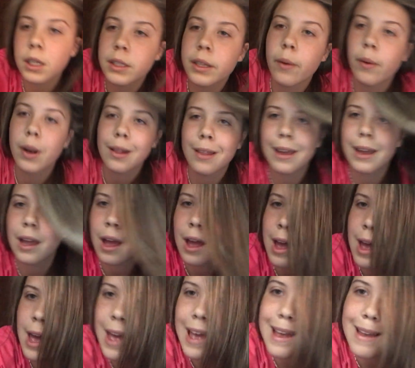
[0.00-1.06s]
because I want to like
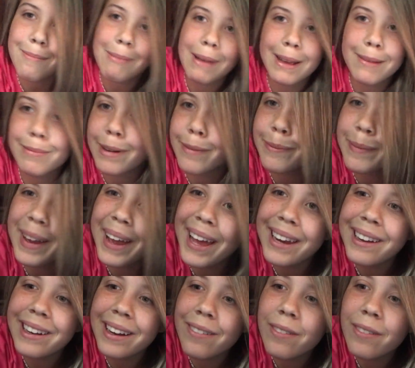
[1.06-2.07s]
make my bed and